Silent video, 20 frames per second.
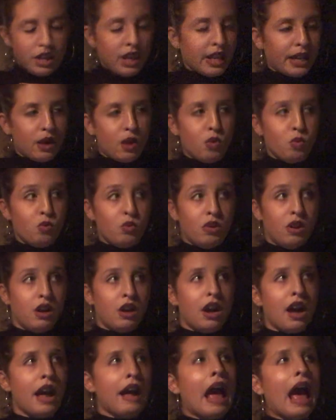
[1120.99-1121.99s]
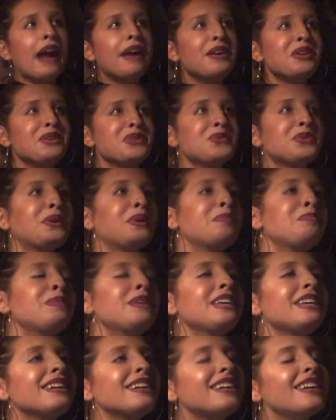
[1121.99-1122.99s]
like, a, I, I don't know, you could
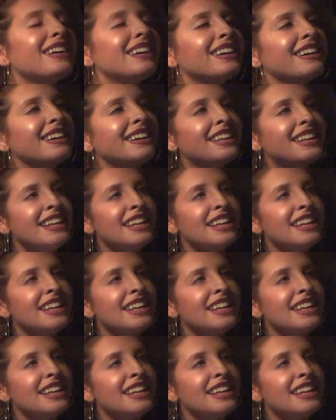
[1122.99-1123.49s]
be, uh,